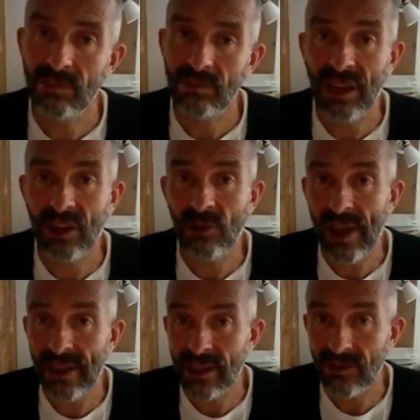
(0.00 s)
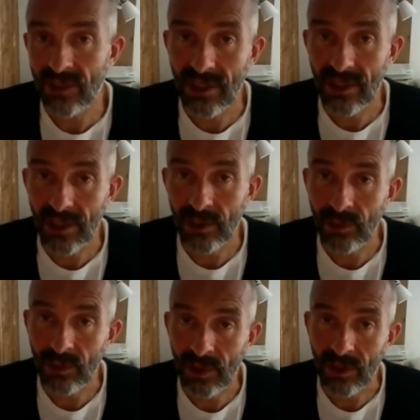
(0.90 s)
they're creatives, you know,
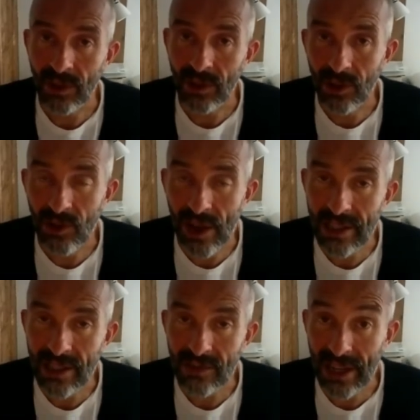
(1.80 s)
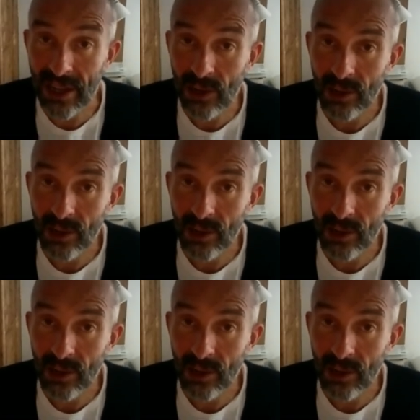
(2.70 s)
and creatives, I know,